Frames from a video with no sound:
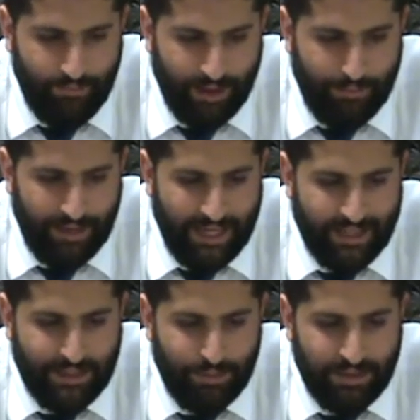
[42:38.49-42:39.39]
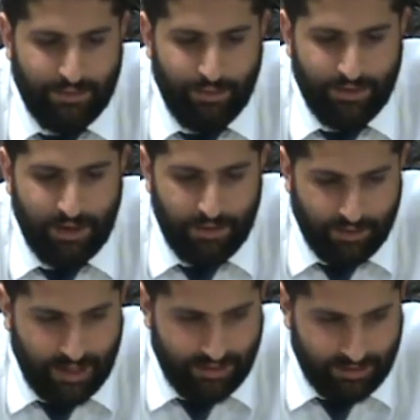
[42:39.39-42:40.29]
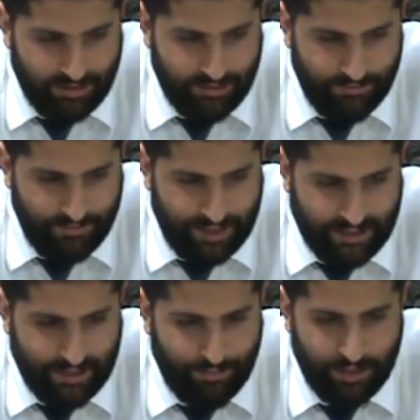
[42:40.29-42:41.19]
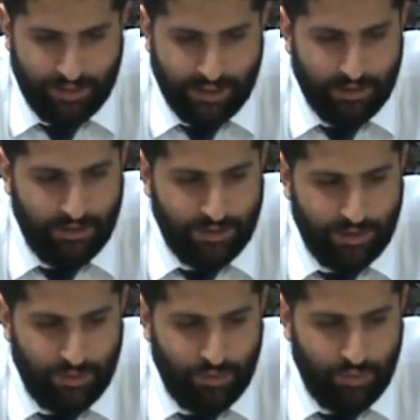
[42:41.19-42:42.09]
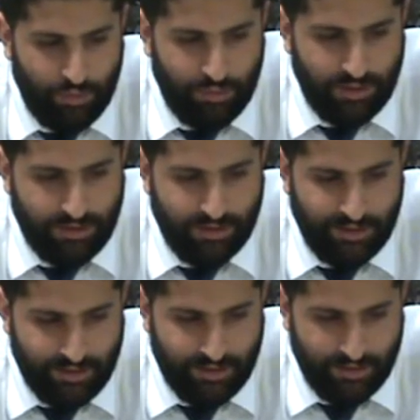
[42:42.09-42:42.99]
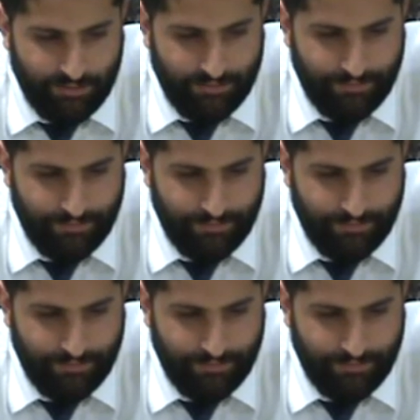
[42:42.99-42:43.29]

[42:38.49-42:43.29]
Apply this principle to other cases, as the particulars are too numerous to list here.